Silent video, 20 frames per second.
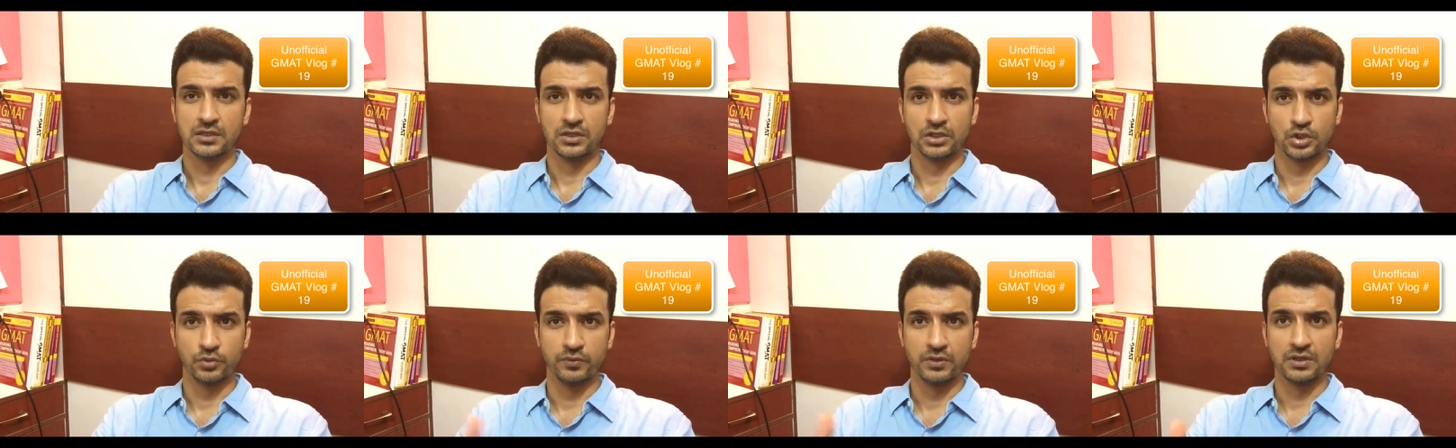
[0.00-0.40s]

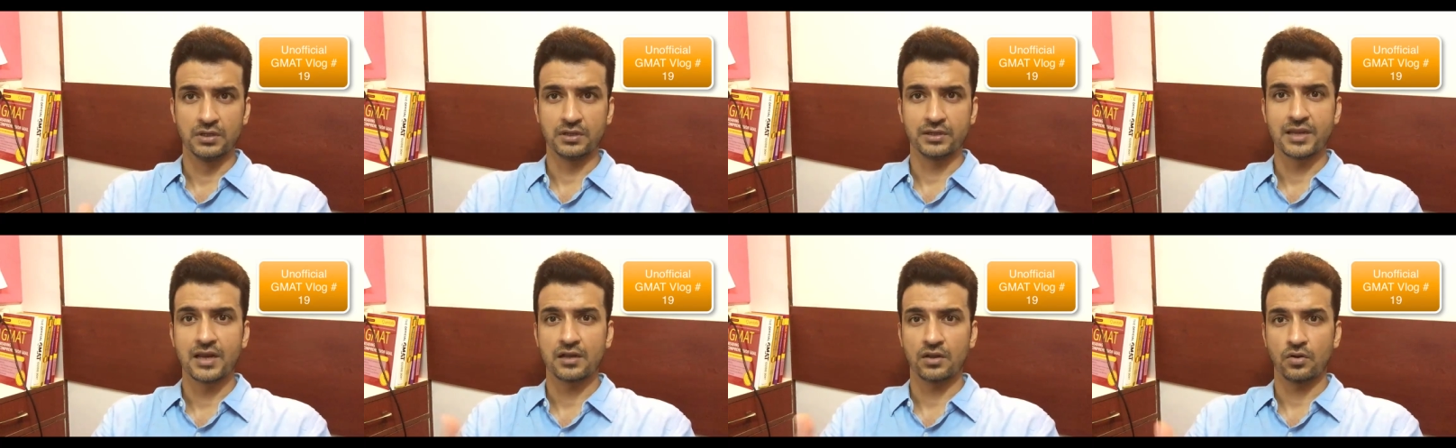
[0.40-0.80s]
You
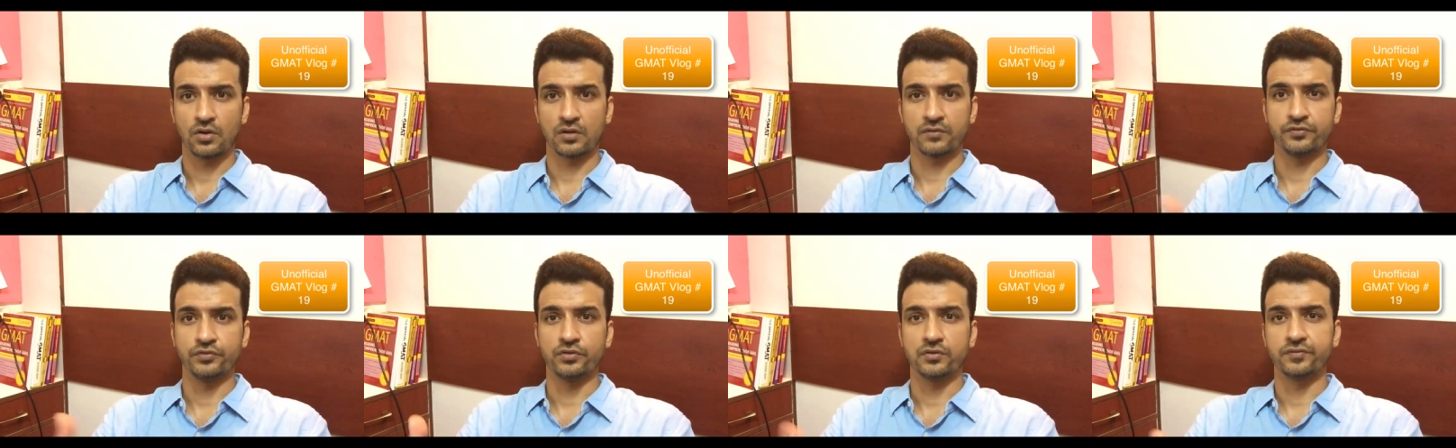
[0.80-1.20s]
will get a
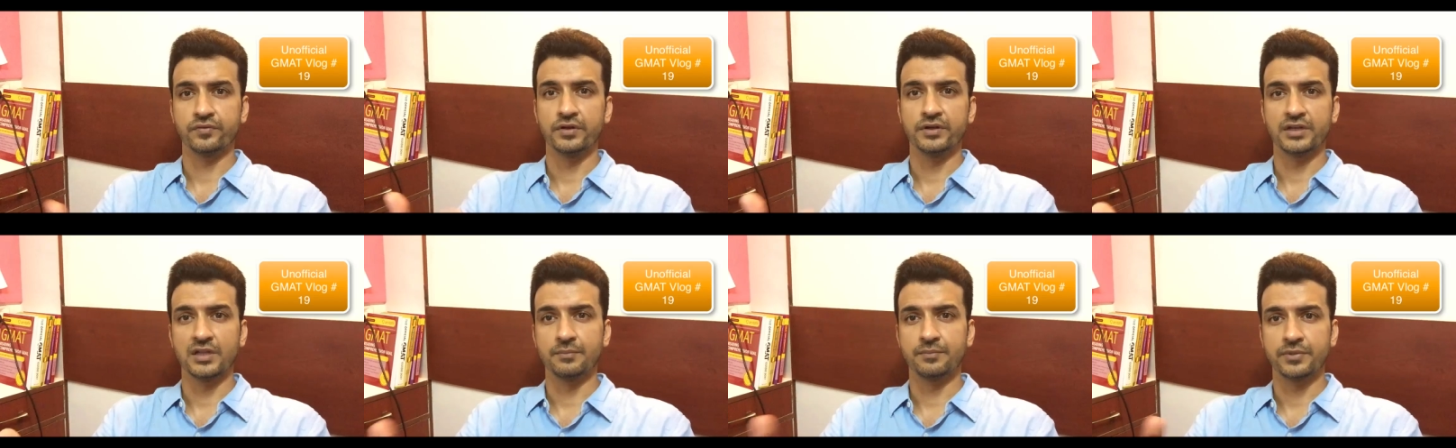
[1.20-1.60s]
lot of
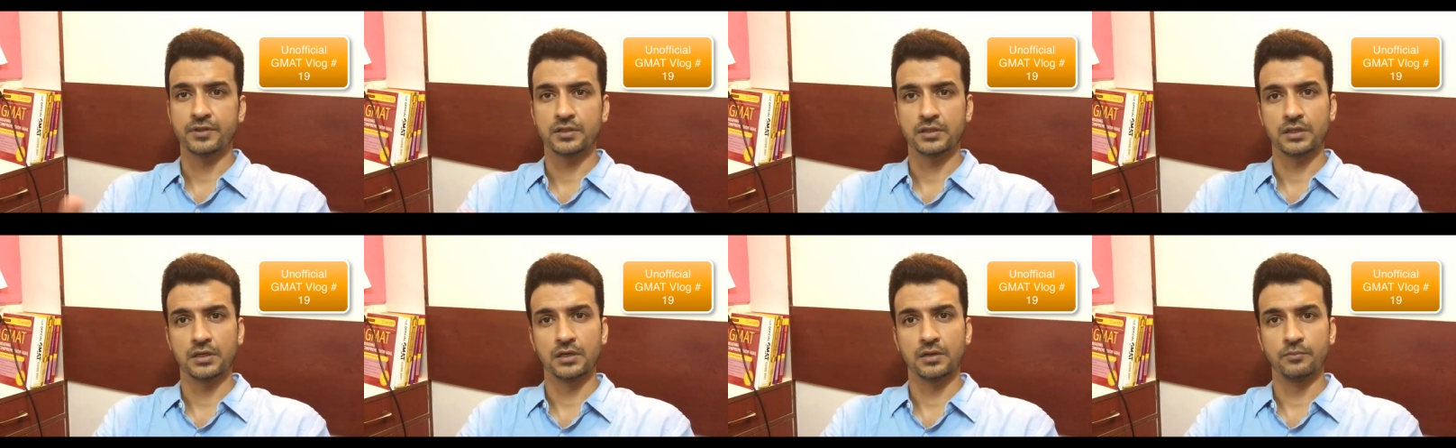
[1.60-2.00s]
useful
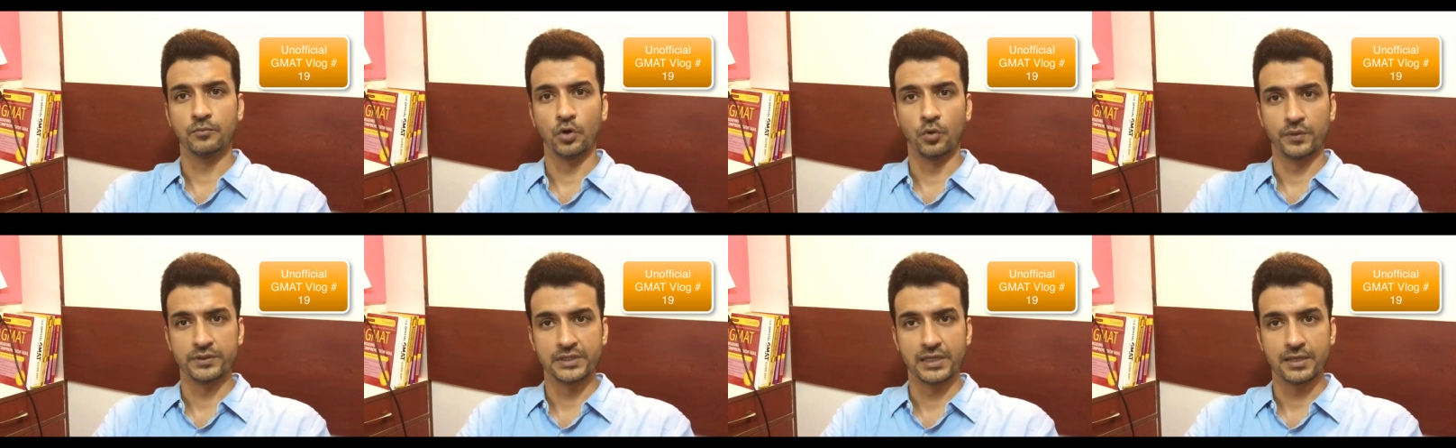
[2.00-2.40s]
tips
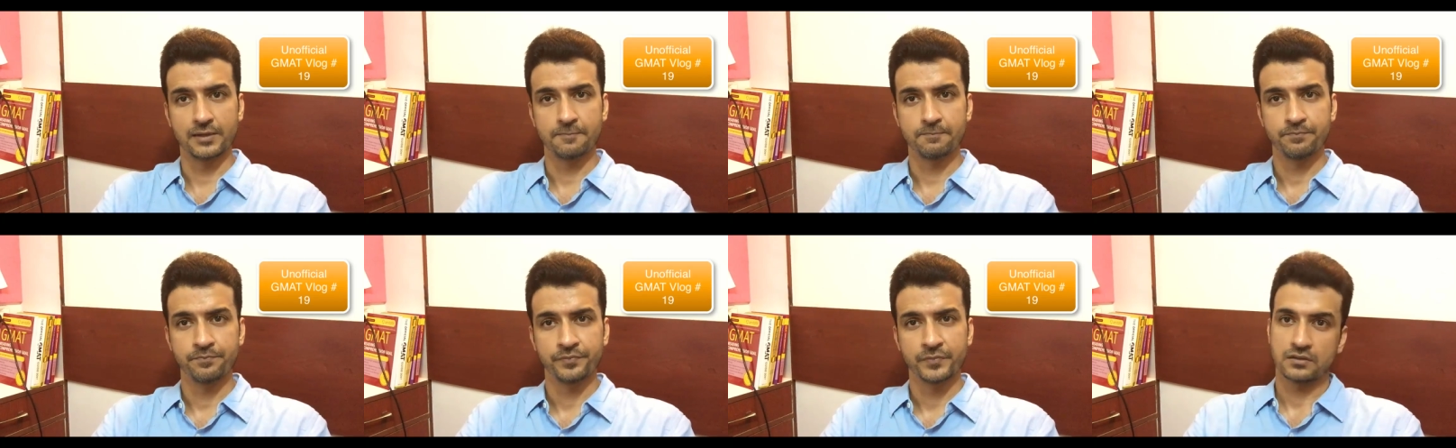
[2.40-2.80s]
over
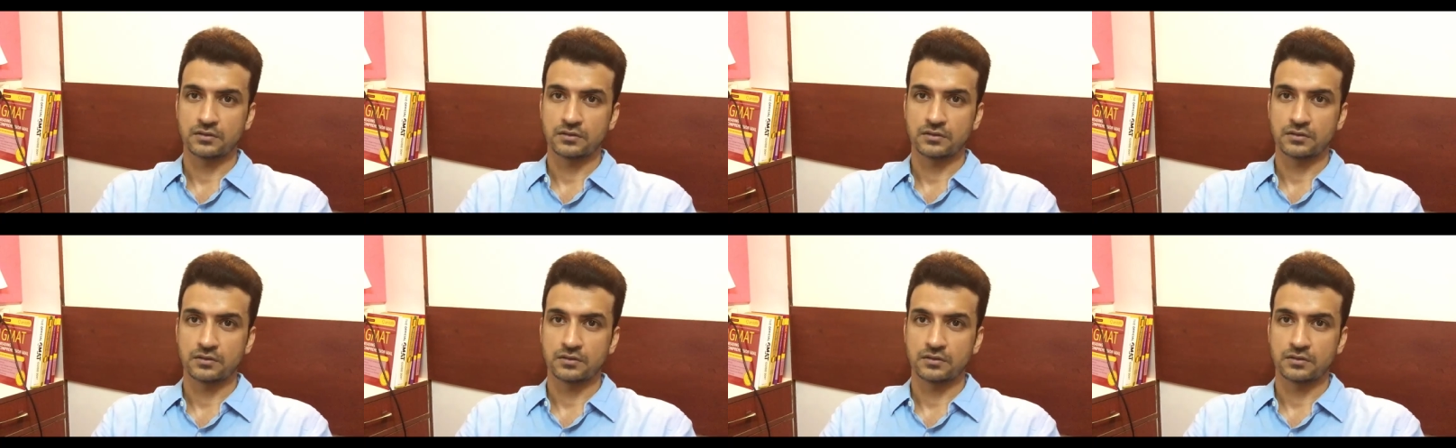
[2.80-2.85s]
there.